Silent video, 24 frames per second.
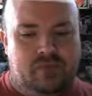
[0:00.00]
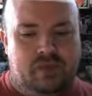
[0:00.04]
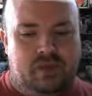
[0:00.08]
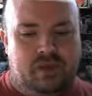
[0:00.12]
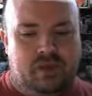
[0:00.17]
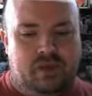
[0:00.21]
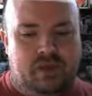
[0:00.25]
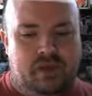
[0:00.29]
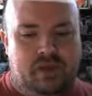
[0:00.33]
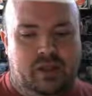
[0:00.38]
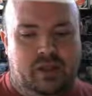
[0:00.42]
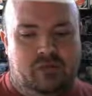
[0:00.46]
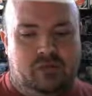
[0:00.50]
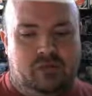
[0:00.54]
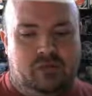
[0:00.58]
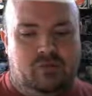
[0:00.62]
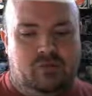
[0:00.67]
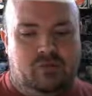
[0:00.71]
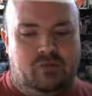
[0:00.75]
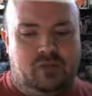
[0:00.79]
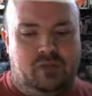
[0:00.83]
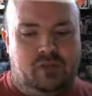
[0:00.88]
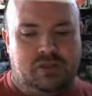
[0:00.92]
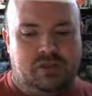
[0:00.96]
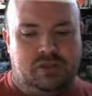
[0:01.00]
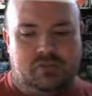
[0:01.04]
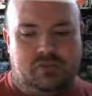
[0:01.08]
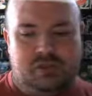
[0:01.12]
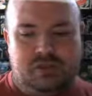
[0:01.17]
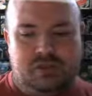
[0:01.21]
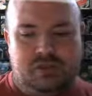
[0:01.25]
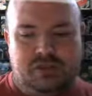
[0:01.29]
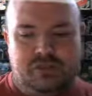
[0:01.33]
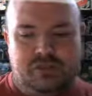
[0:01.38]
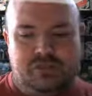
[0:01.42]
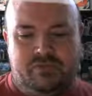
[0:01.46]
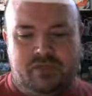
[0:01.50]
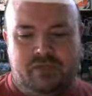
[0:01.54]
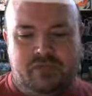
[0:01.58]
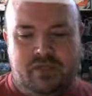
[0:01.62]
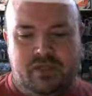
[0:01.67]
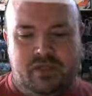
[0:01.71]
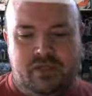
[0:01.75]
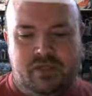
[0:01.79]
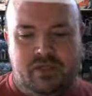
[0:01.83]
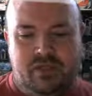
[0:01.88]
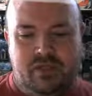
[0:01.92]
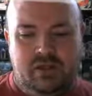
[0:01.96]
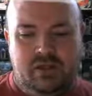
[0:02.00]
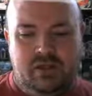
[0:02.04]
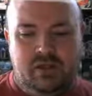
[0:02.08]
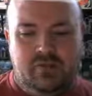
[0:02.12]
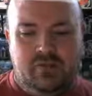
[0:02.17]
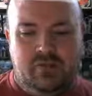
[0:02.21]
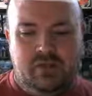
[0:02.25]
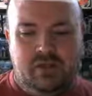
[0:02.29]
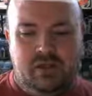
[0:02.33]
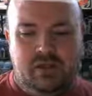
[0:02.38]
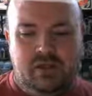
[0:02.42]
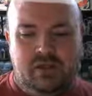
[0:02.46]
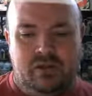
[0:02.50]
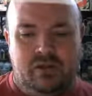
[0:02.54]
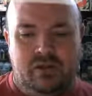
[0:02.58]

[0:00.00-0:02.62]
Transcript: Okay, that was a pointless waste of time.